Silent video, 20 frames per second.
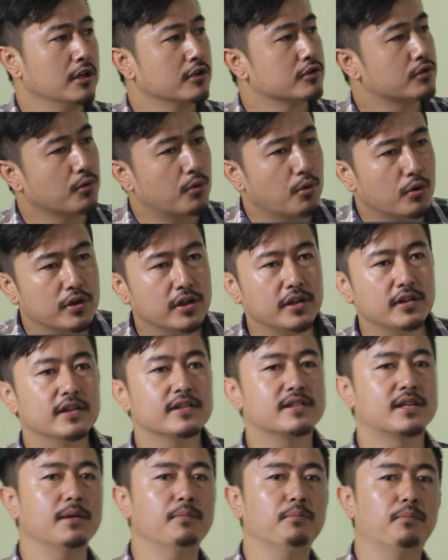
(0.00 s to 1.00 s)
So holding
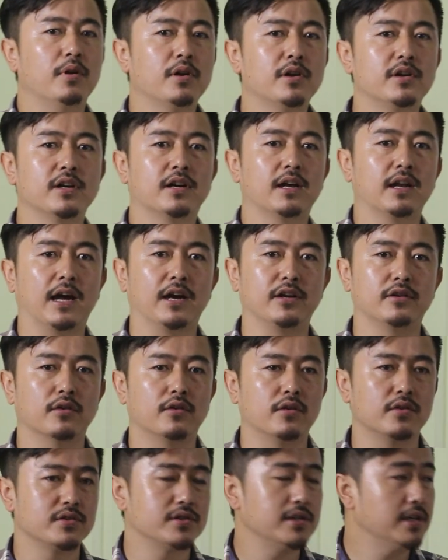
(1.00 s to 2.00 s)
the same political
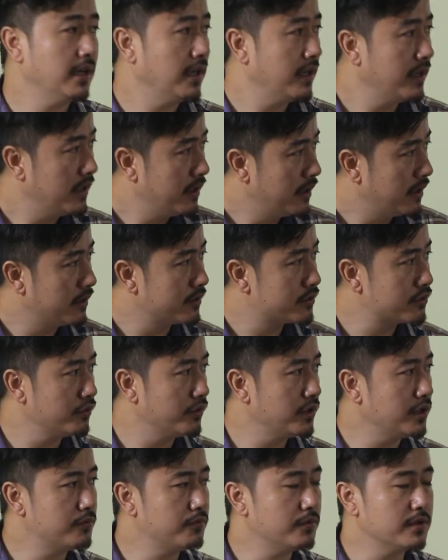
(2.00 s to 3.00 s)
ideology,
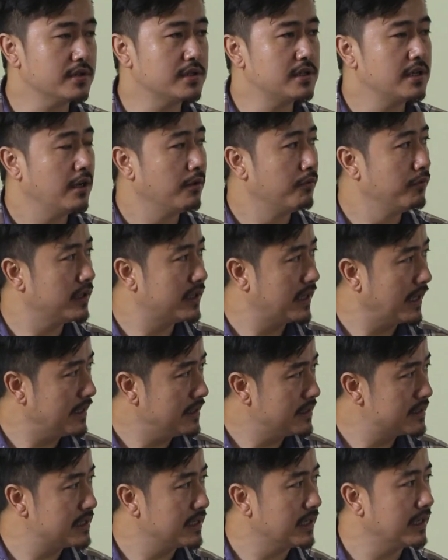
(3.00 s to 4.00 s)
so it was, we
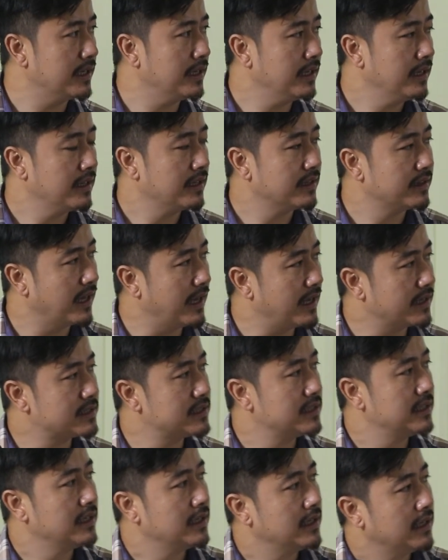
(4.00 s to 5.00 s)
can say
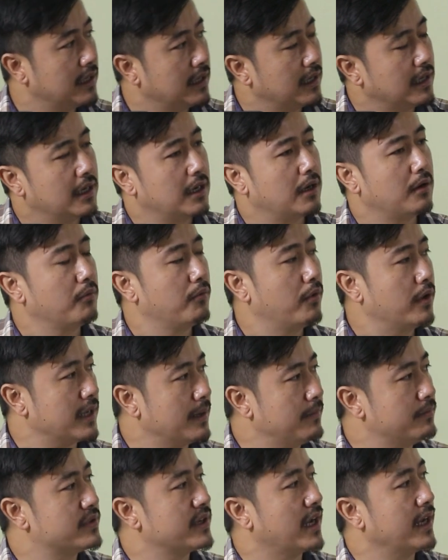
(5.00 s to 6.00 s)
that what
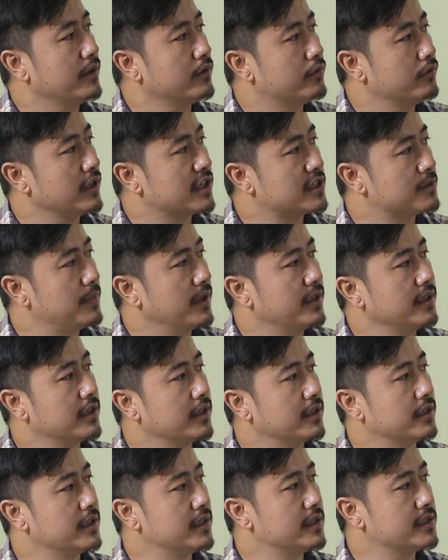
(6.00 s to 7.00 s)
I'm trying to explain
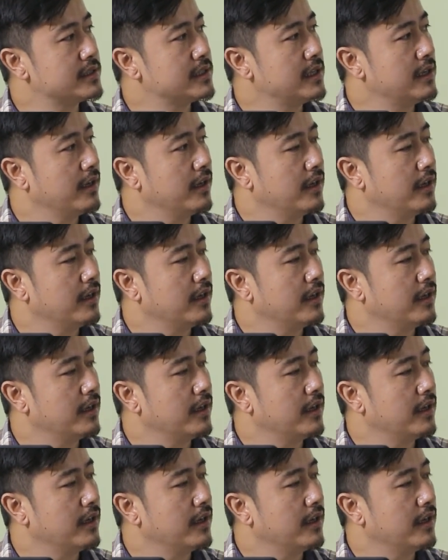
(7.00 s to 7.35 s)
here is,